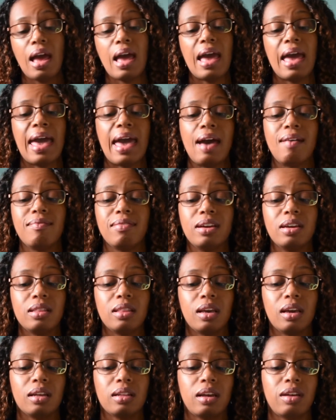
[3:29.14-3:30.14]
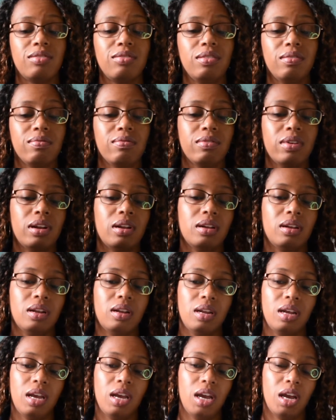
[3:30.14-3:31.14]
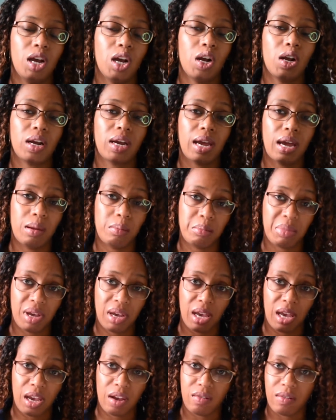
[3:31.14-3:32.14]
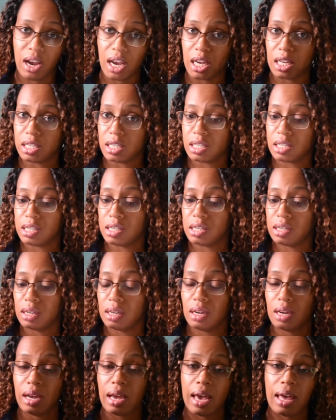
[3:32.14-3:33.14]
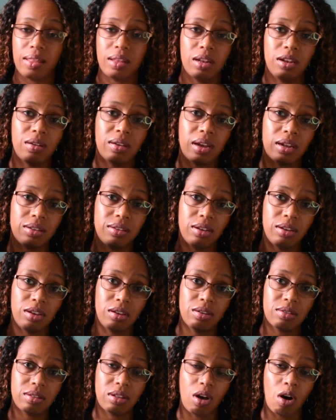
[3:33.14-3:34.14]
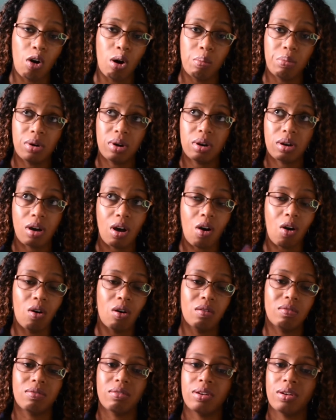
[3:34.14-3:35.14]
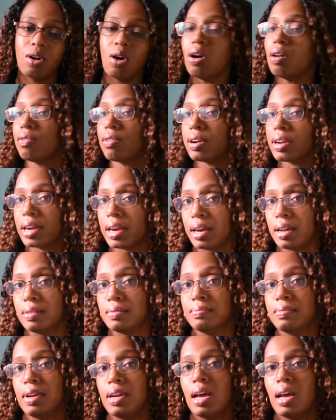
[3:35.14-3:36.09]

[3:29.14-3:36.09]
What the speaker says: everything that you've written in here can be erased, and then you get to use the whole book over and over again.